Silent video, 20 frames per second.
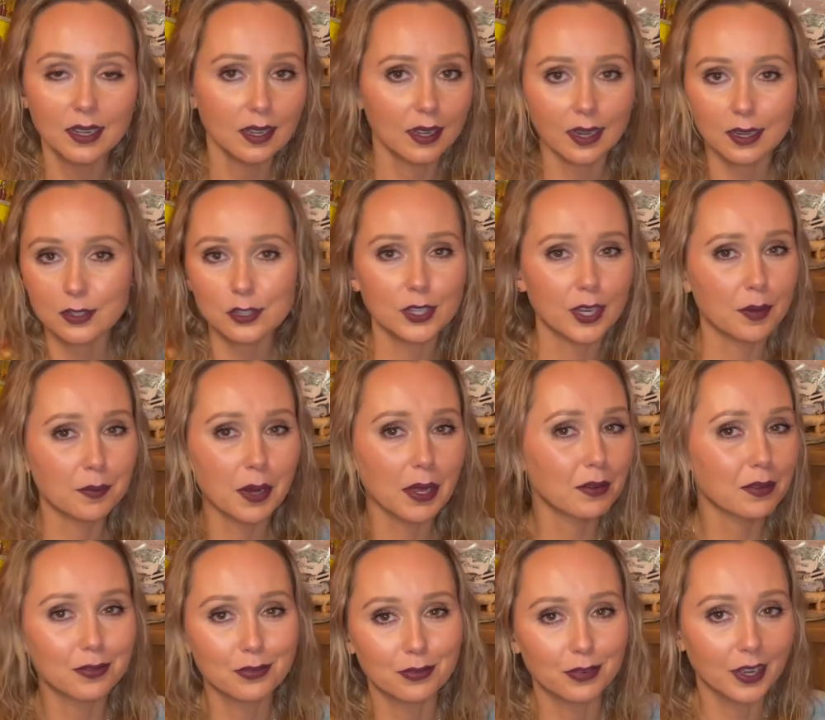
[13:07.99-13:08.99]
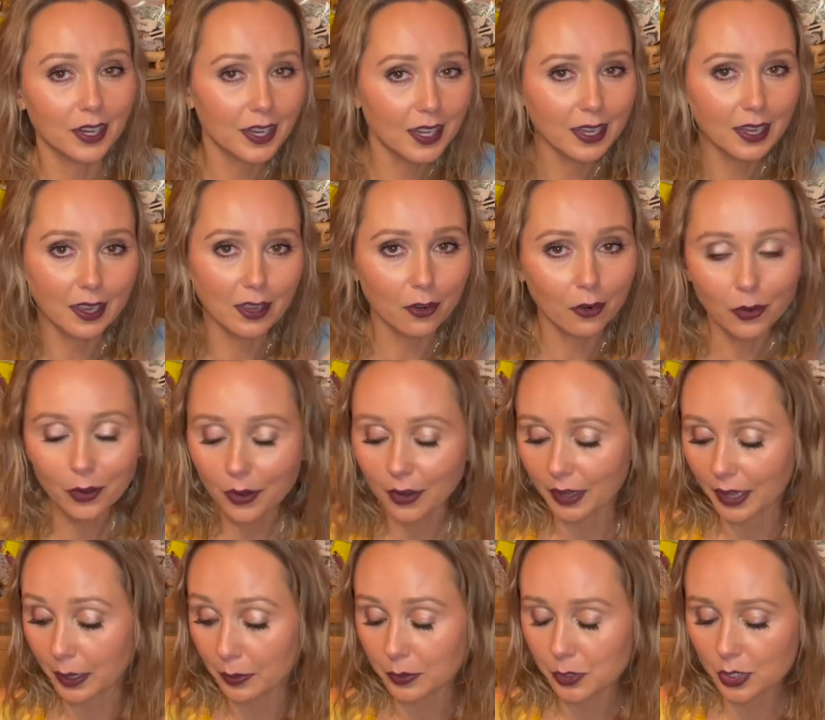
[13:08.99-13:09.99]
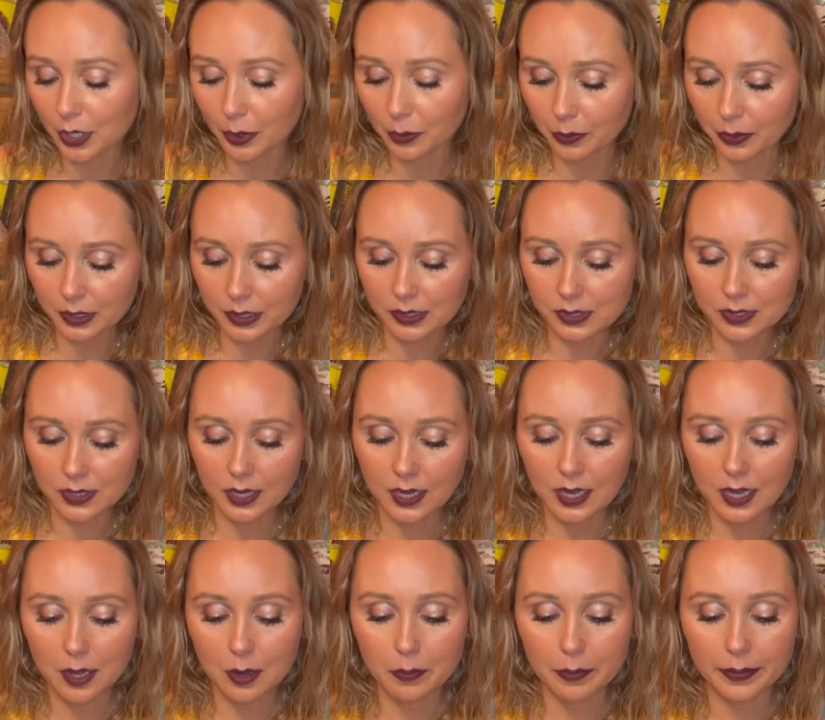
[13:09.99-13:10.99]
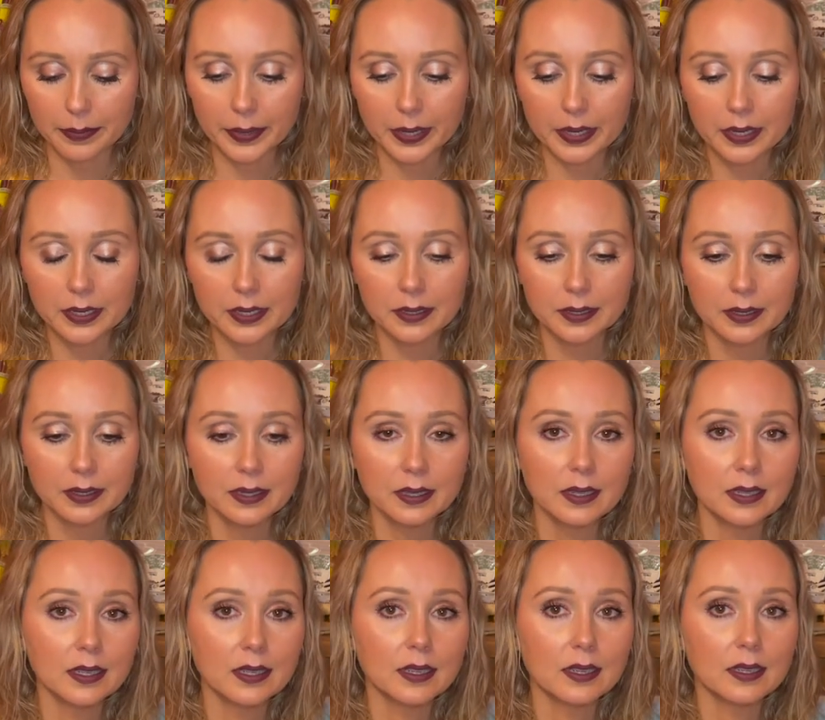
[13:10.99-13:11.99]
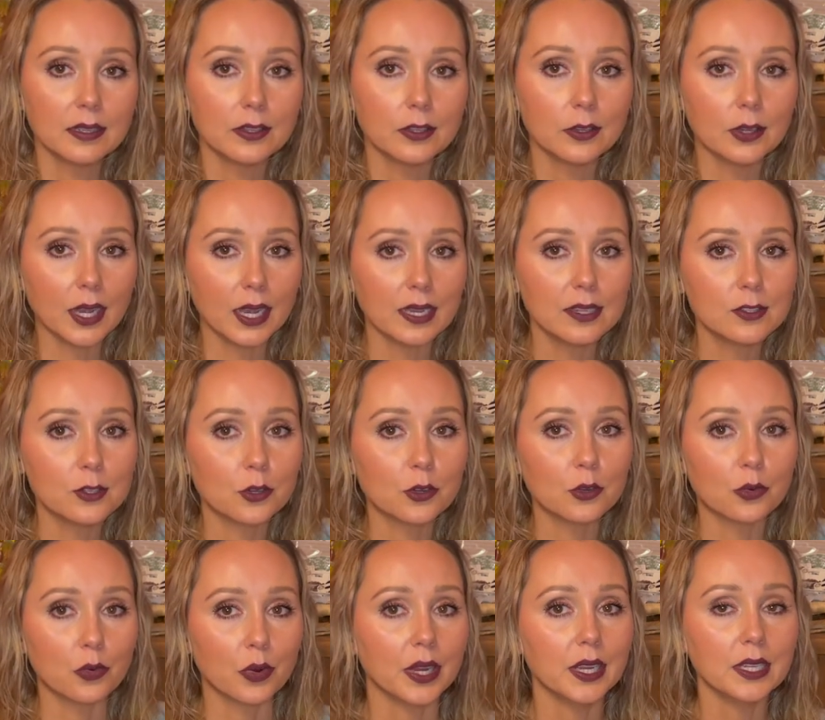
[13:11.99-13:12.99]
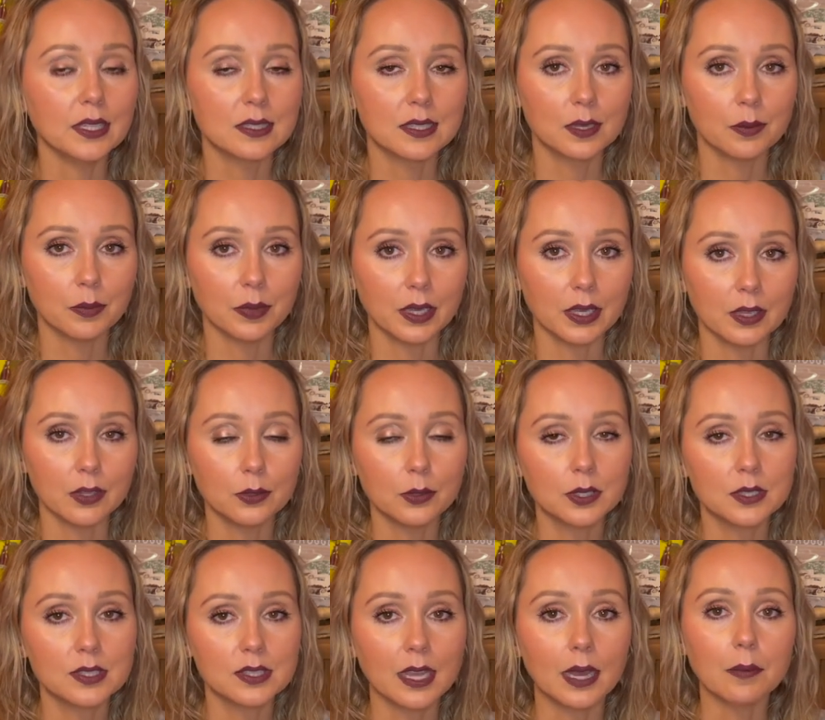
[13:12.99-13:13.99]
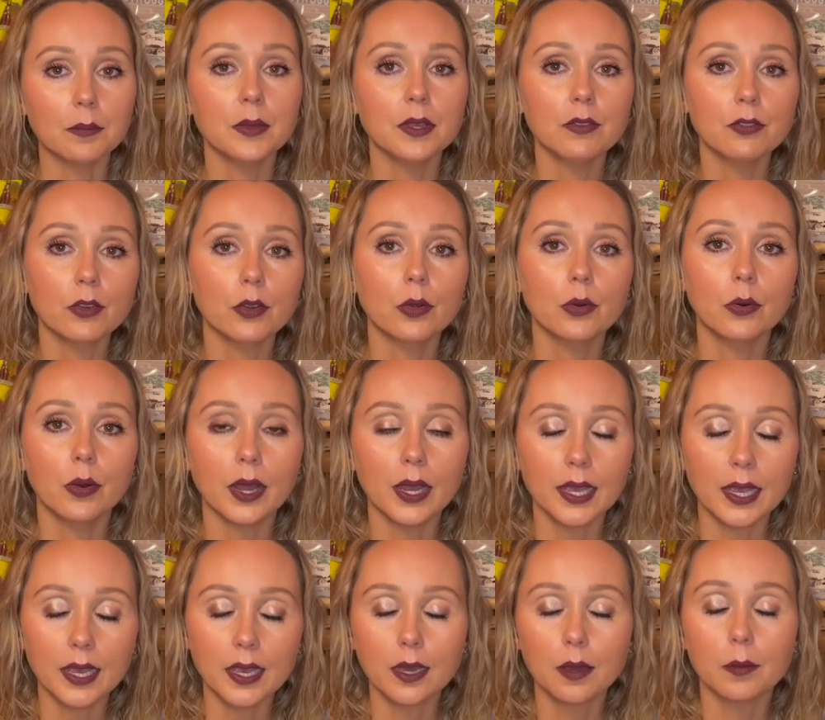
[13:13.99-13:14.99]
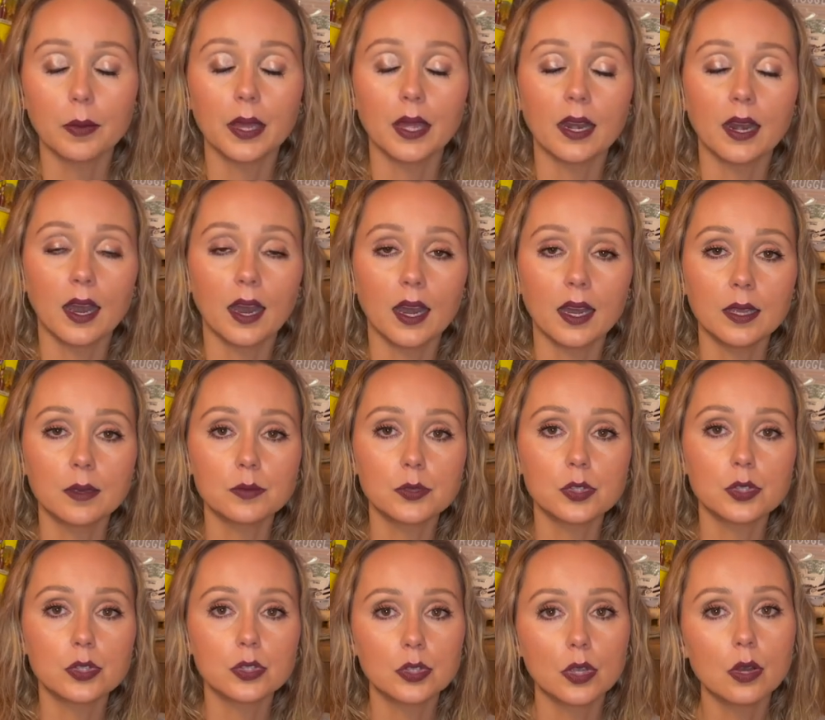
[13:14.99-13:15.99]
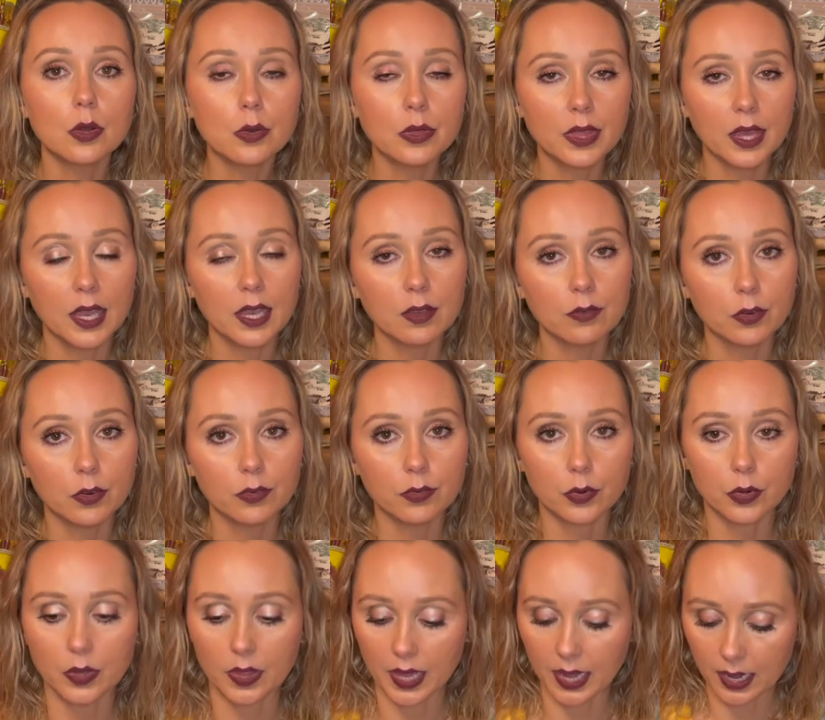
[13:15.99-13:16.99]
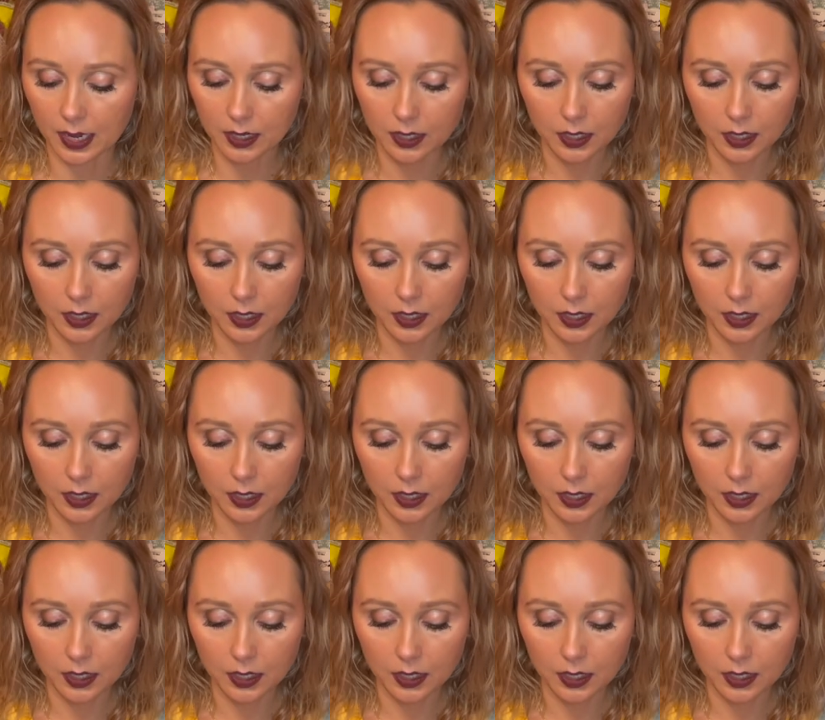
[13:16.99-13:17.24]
Actually, I'm not funny at all. I wish I was. But you guys are great to me. You accept me for who I am, and I am so thankful for that.